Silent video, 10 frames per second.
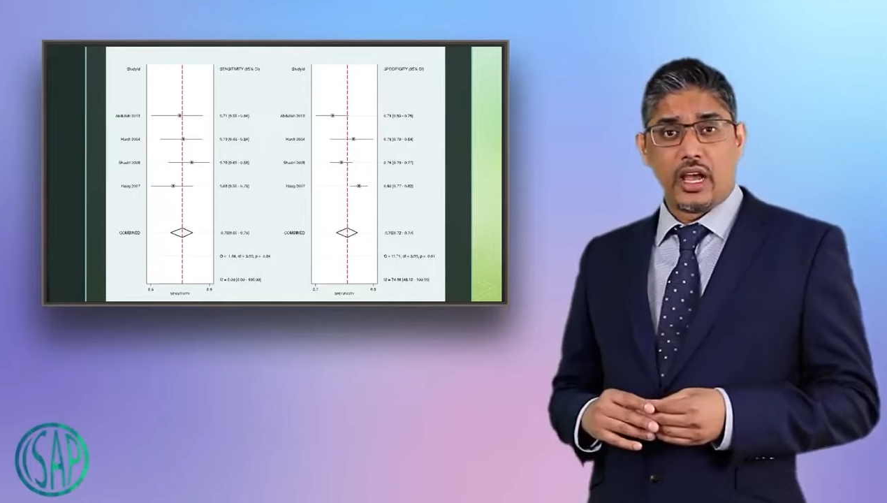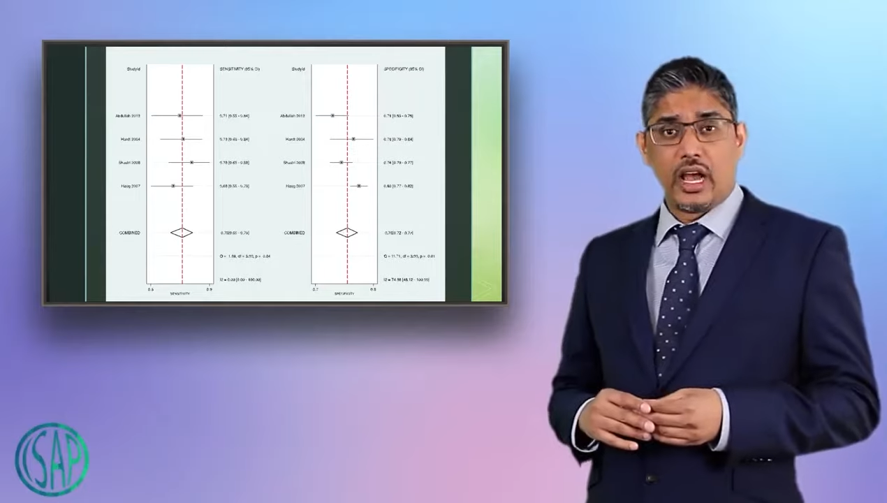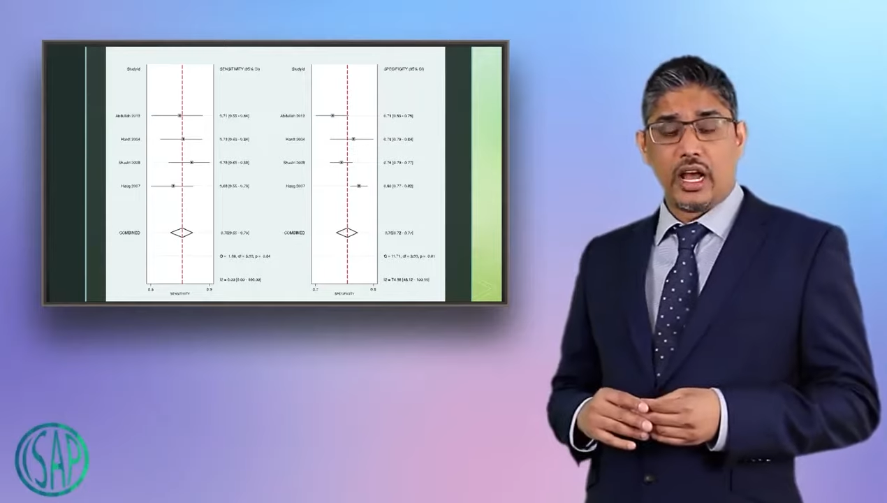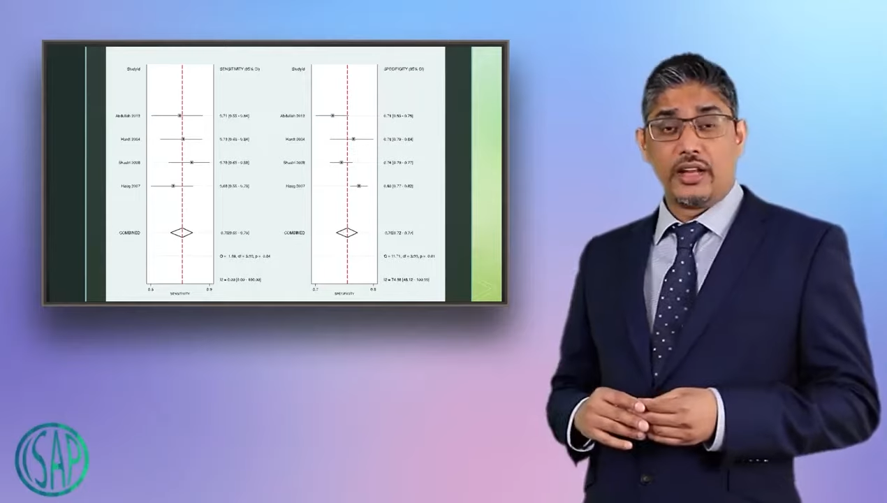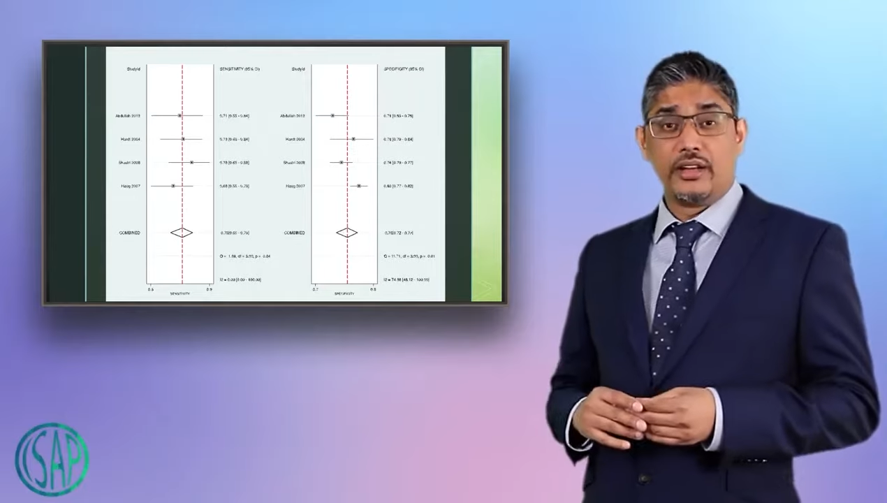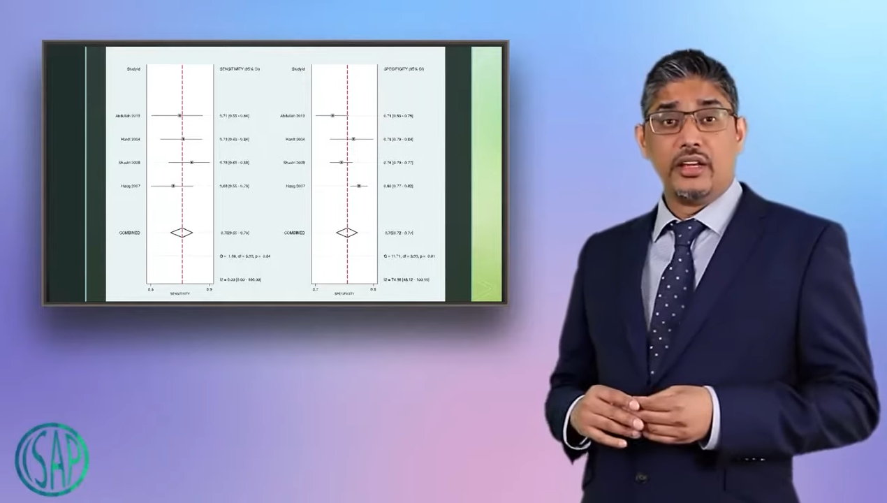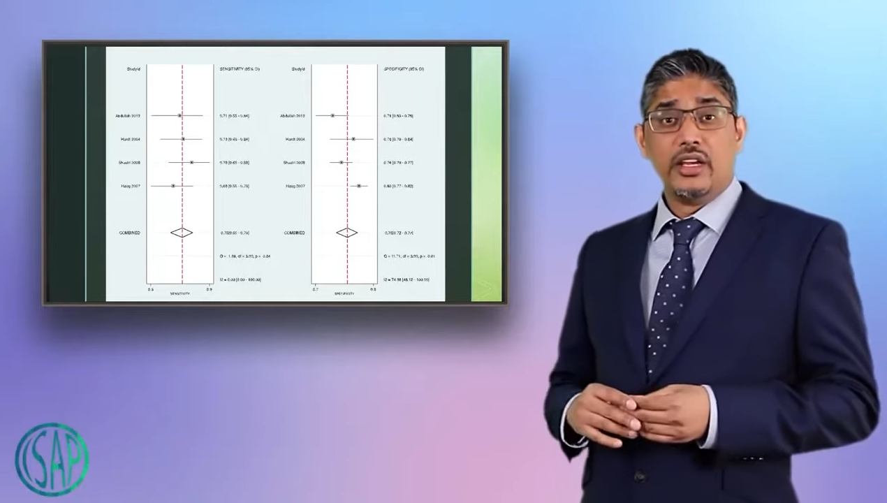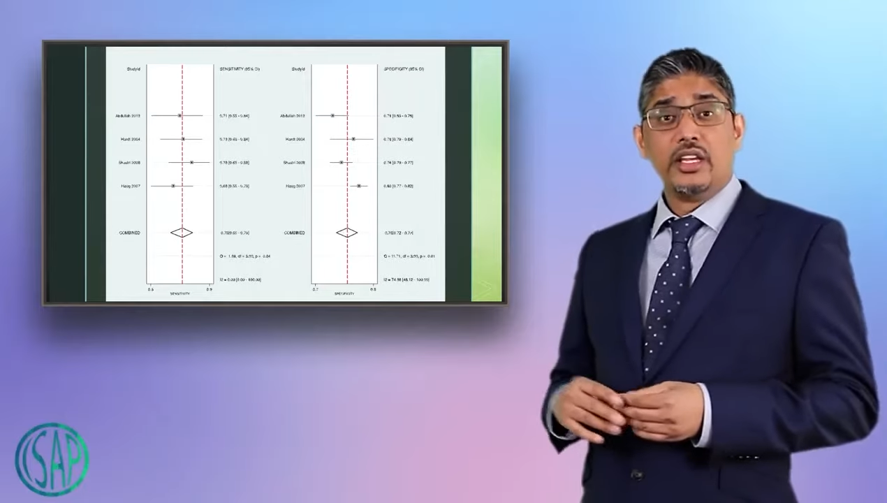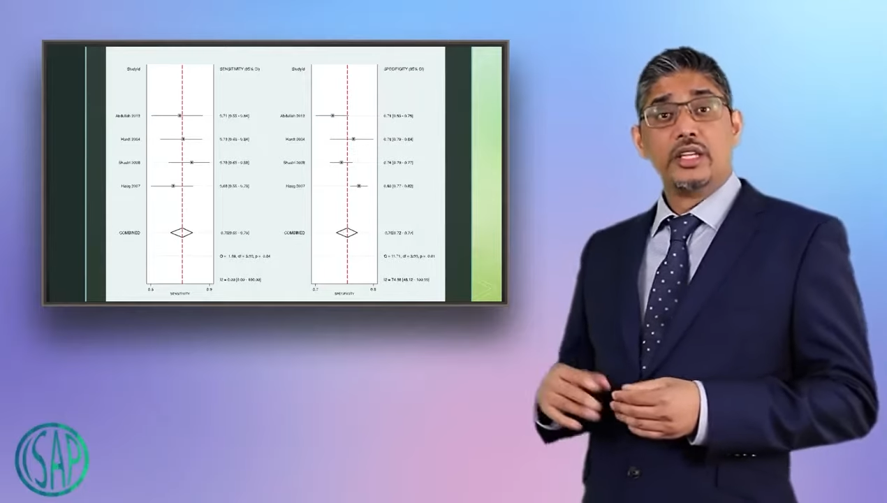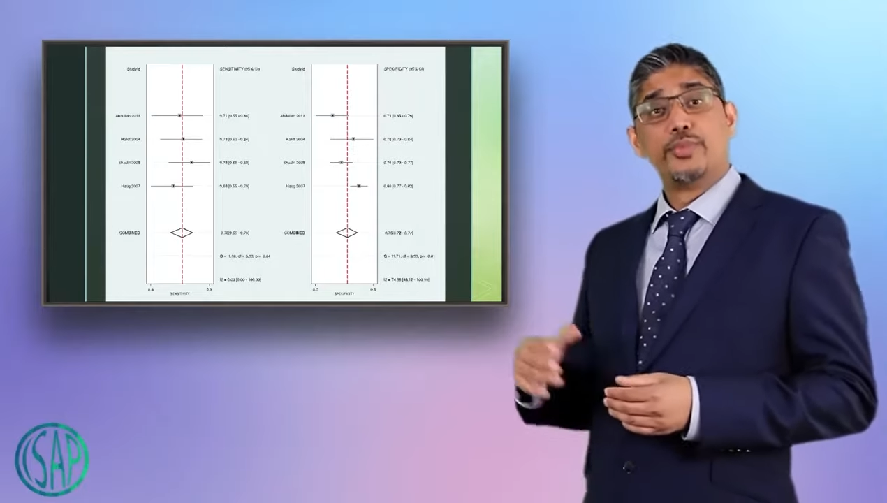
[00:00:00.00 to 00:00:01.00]
And
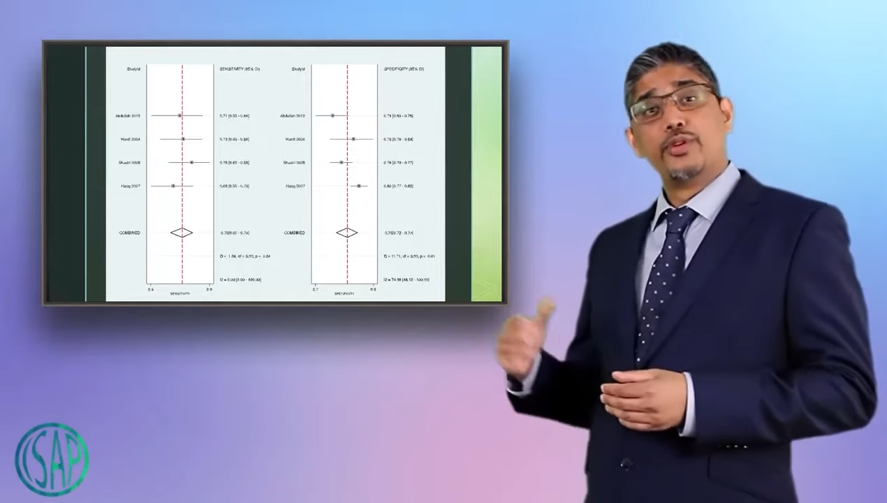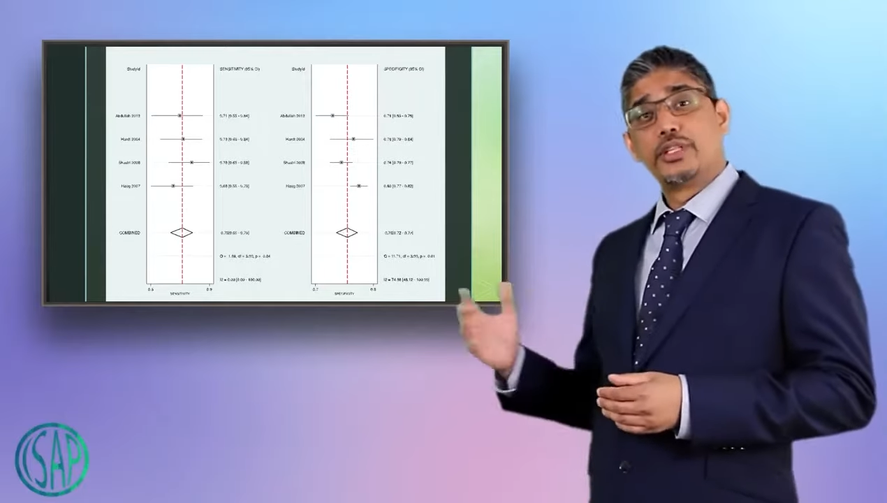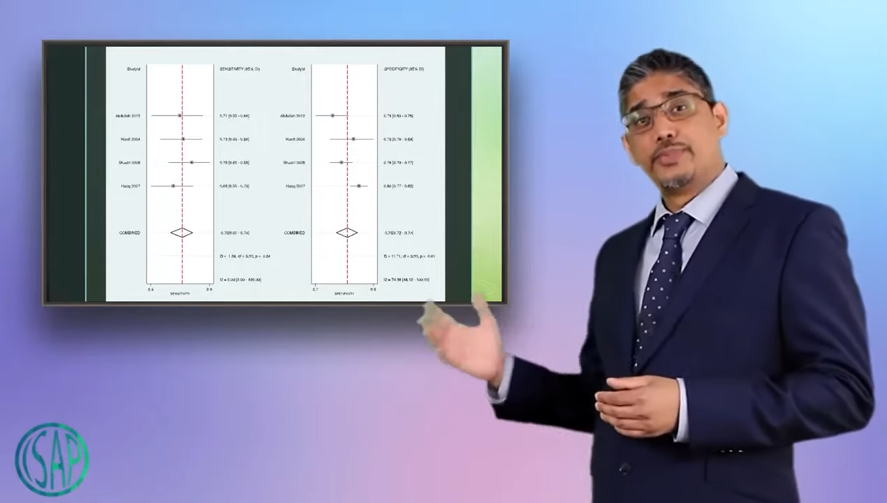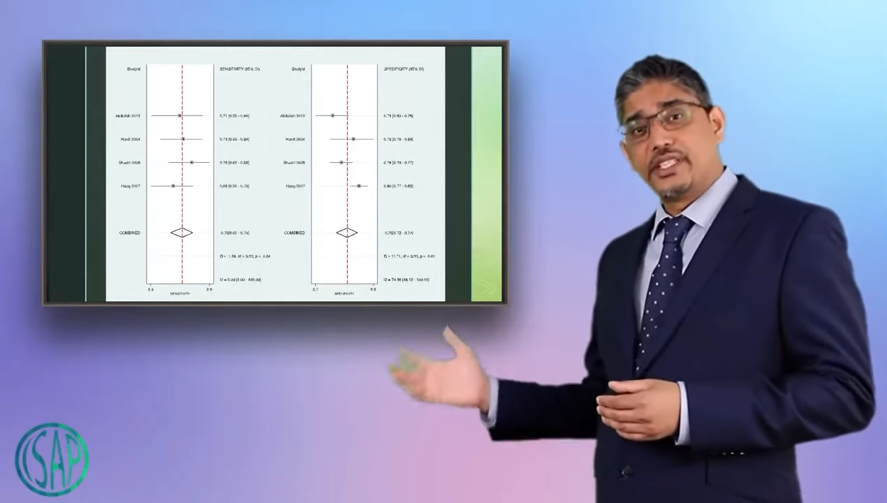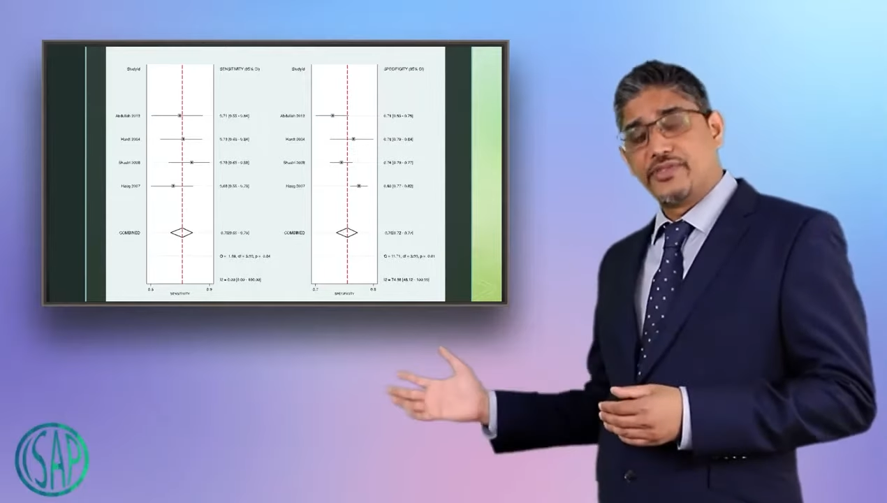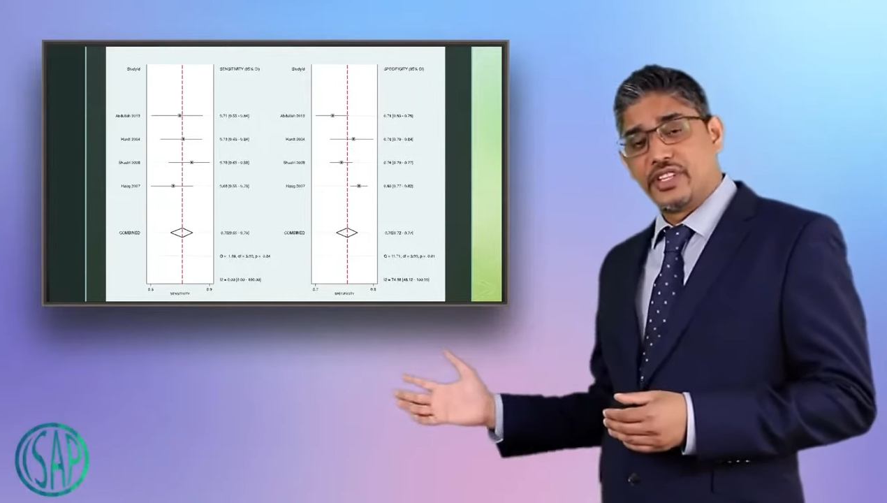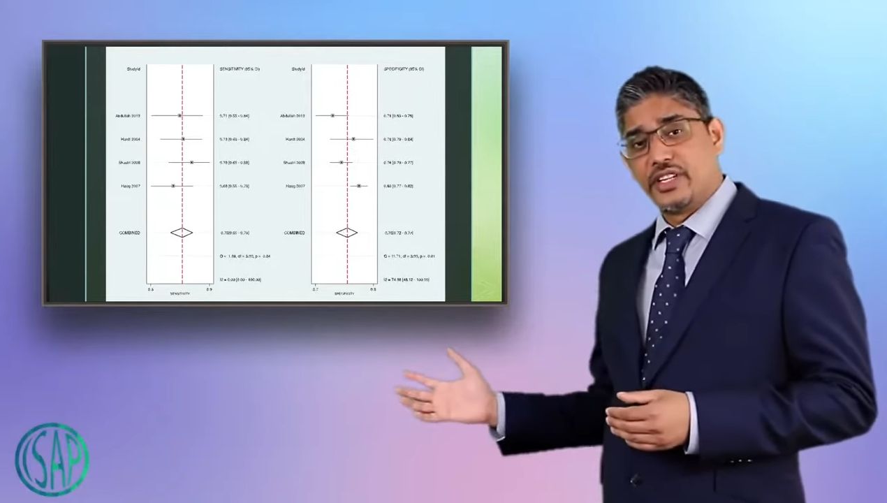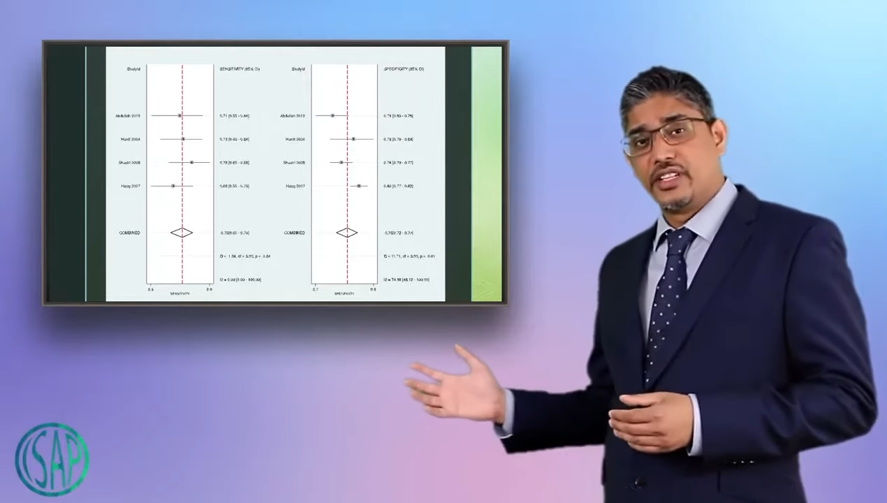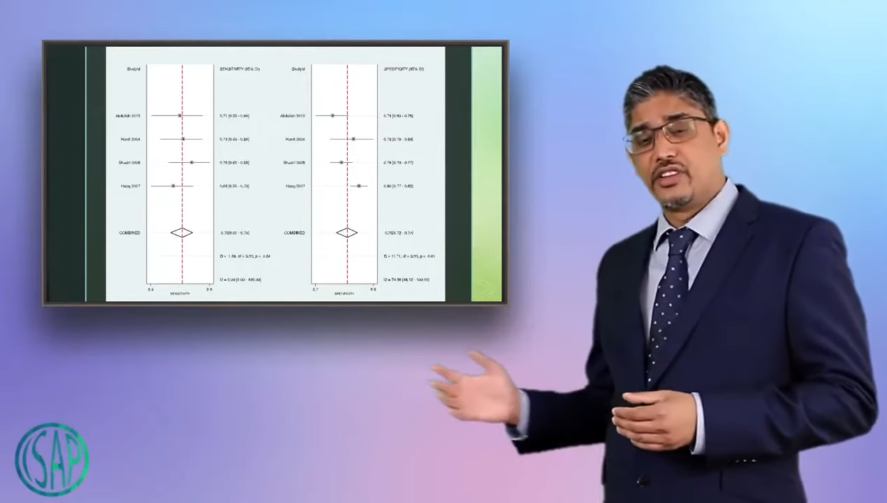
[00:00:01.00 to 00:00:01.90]
pooled specificity is